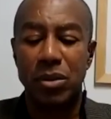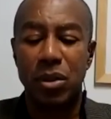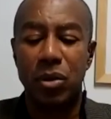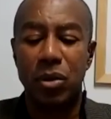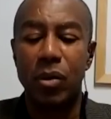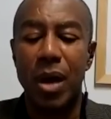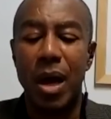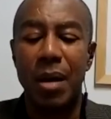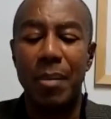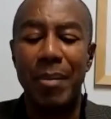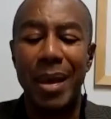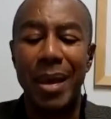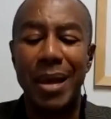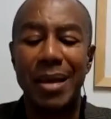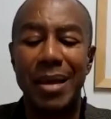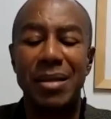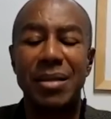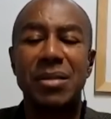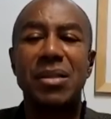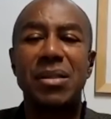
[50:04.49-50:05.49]
So you got to make
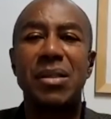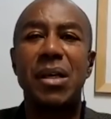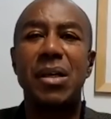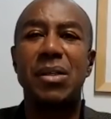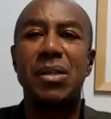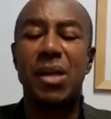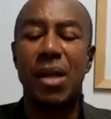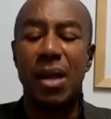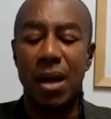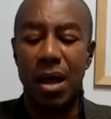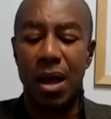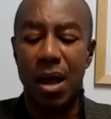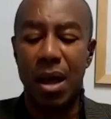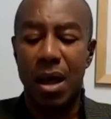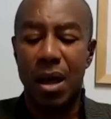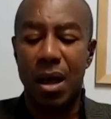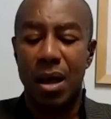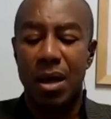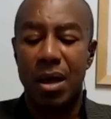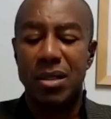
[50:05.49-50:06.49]
a decision
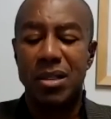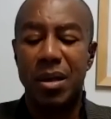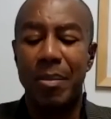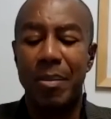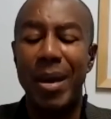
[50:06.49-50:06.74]
to